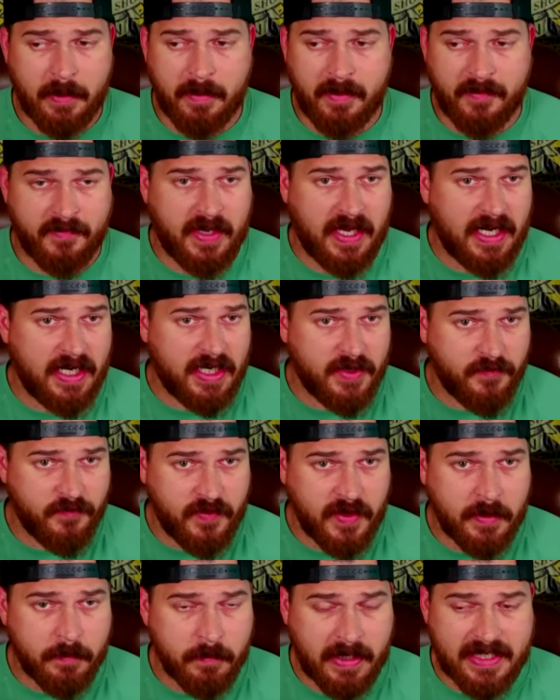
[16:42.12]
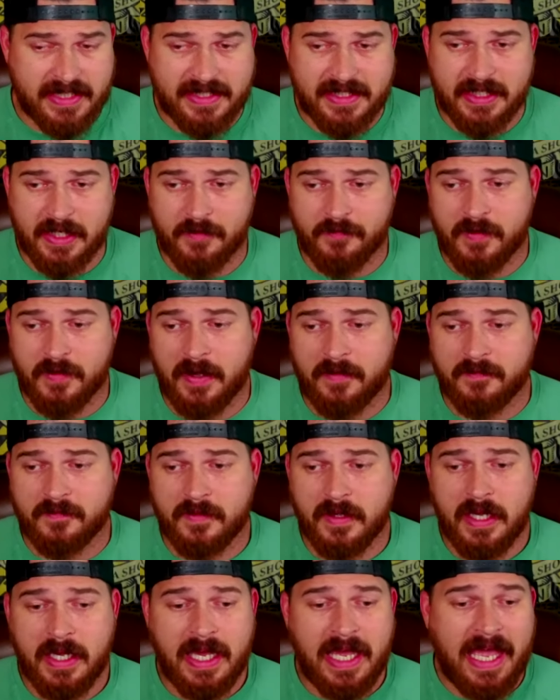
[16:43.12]
I've got to defend myself.
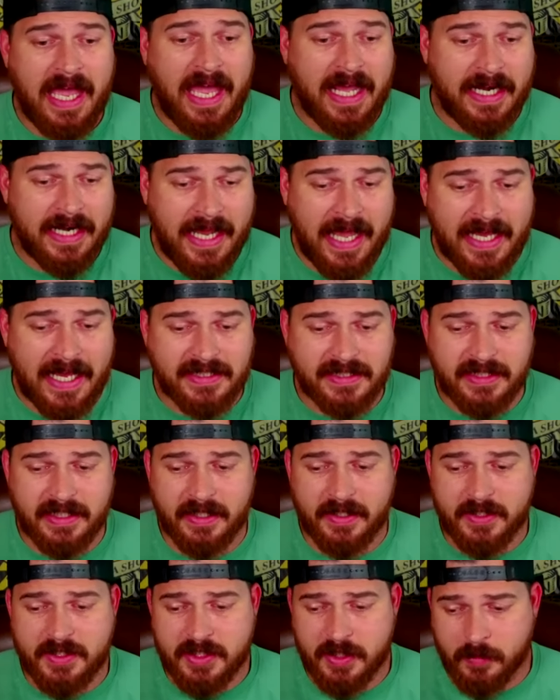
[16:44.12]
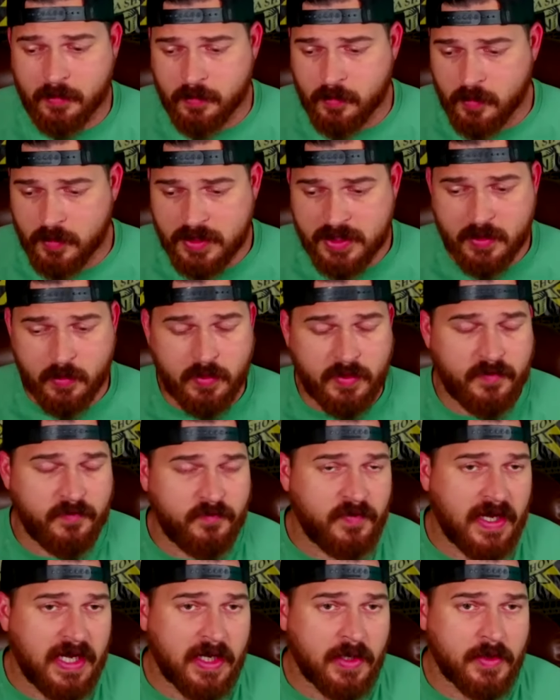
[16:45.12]
I've had an accident. Something
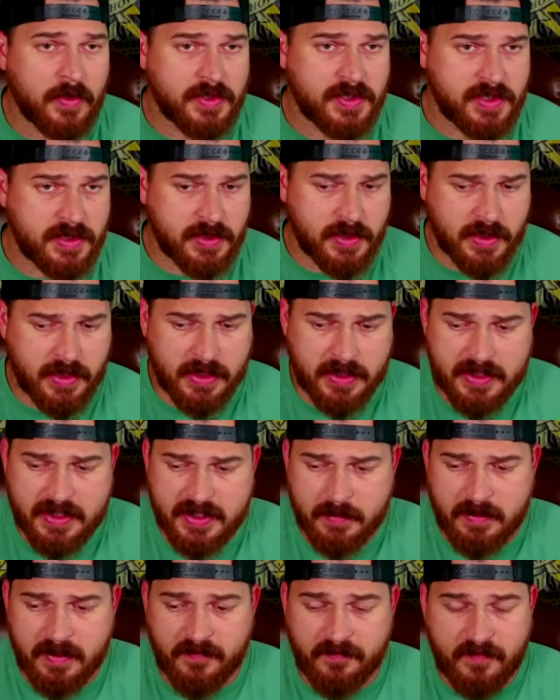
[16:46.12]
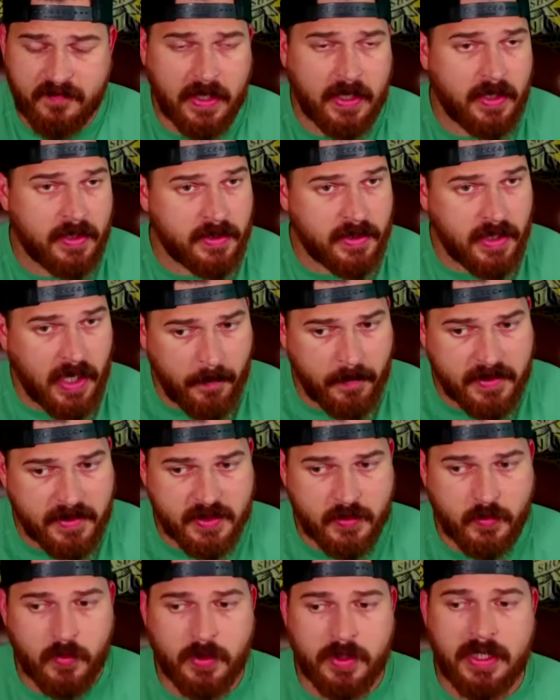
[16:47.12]
fell on top
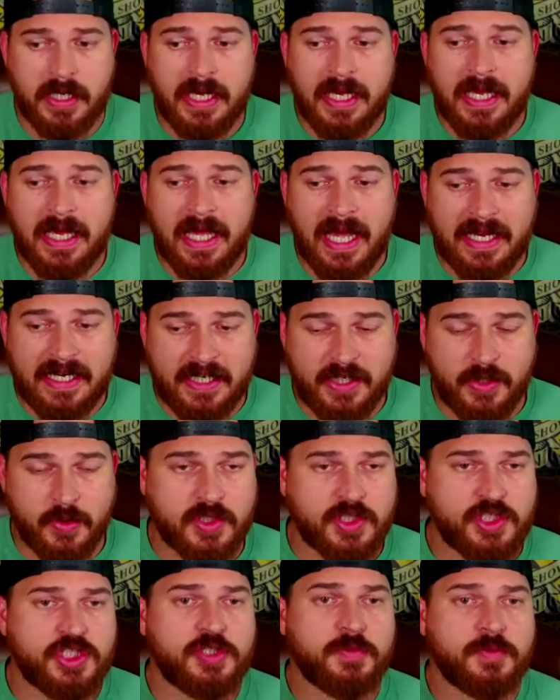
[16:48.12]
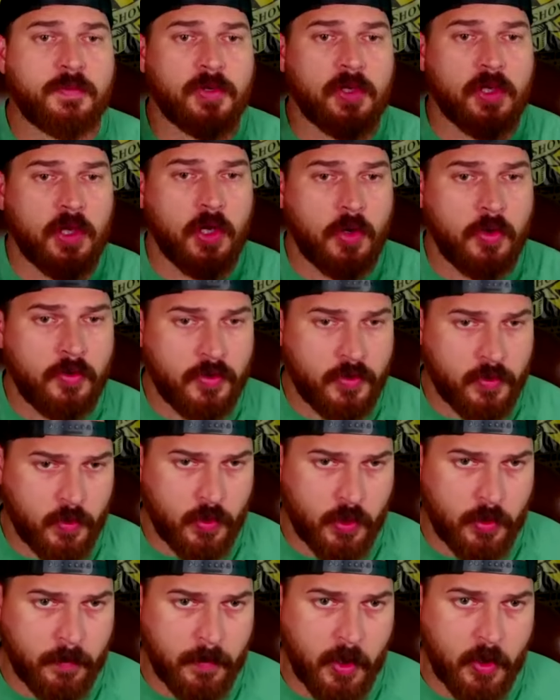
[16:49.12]
of someone. I need to explode
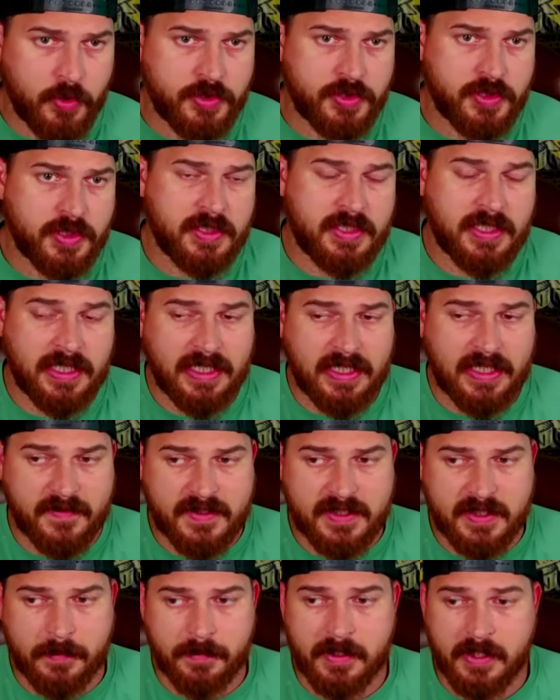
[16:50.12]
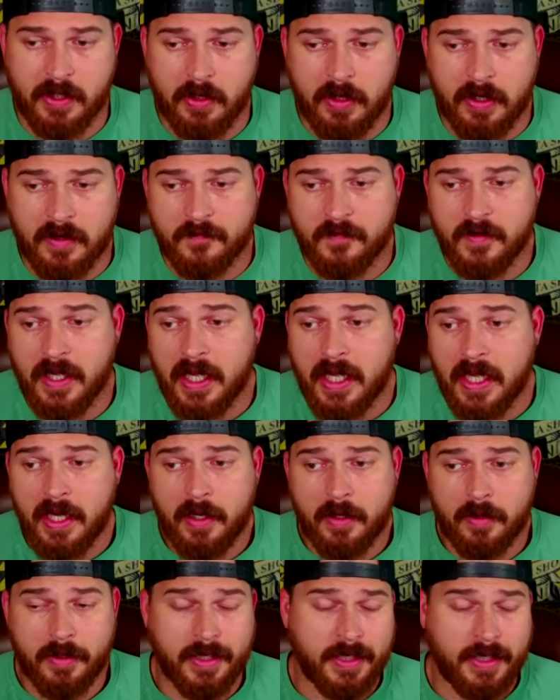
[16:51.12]
through emotion to lift something off.
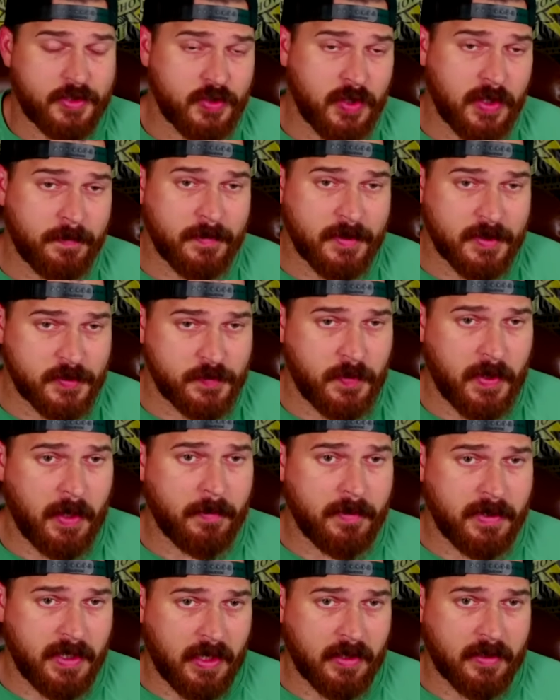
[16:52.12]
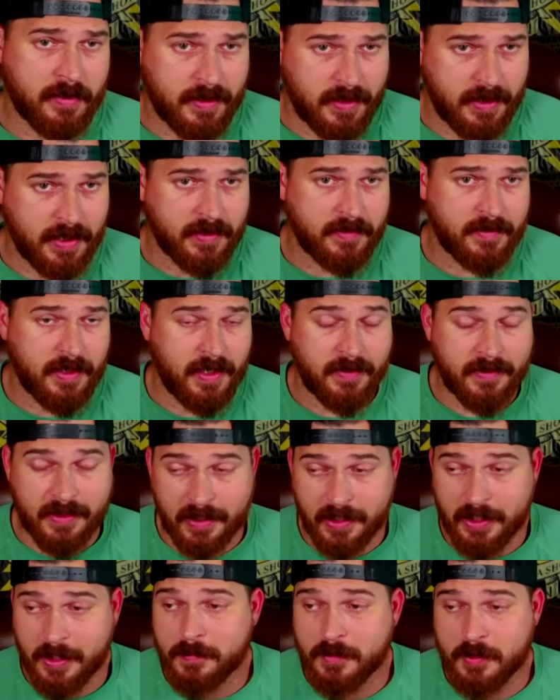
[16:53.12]
Well, a treadmill is probably not going to get that.
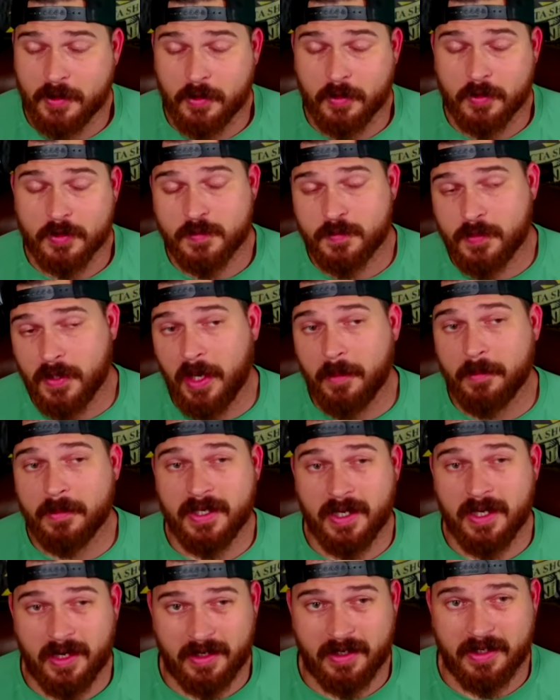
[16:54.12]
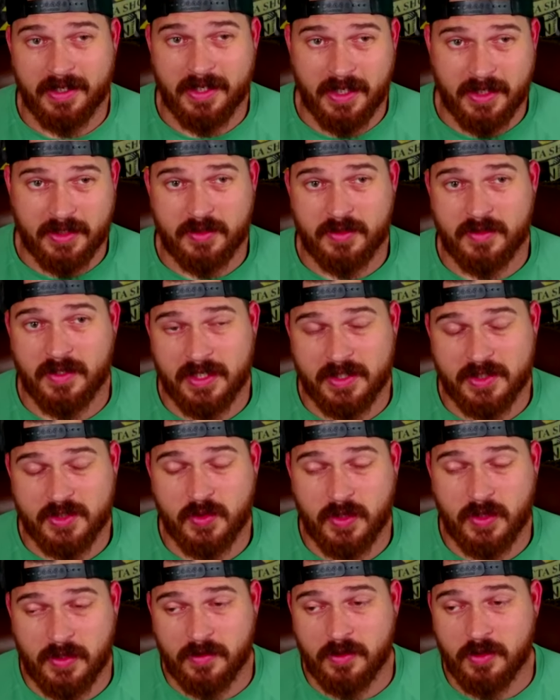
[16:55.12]
The elliptical is probably not going to get you that
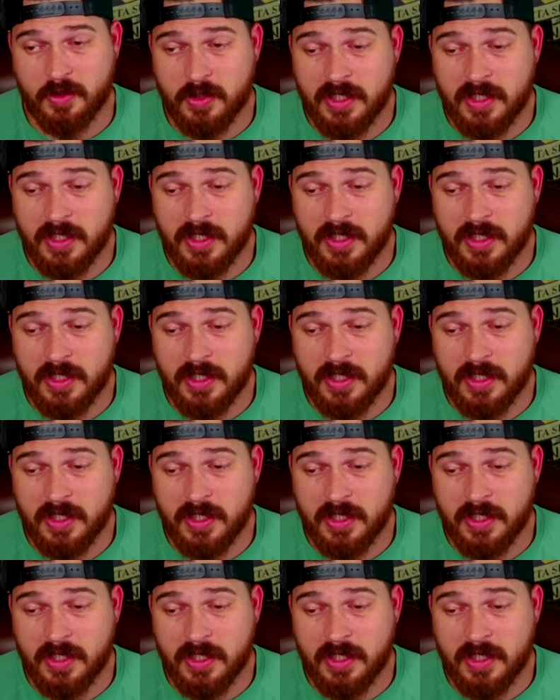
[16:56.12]
strength.